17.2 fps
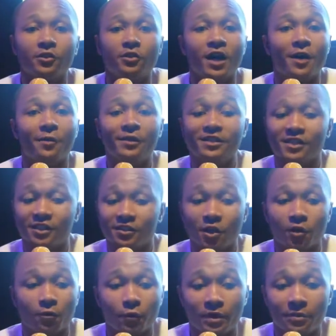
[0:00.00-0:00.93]
You always could
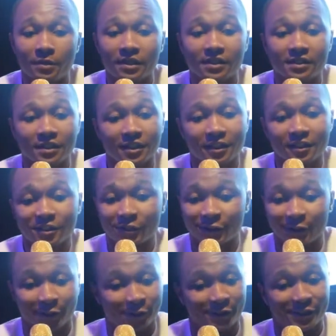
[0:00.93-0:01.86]
throw women
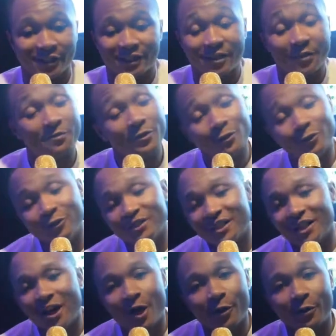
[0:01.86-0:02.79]
struggles in your
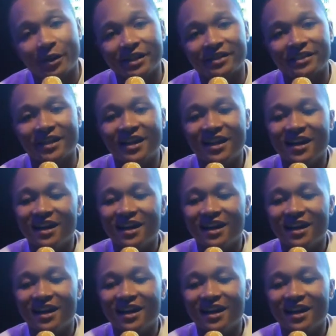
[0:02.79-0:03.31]
music, always.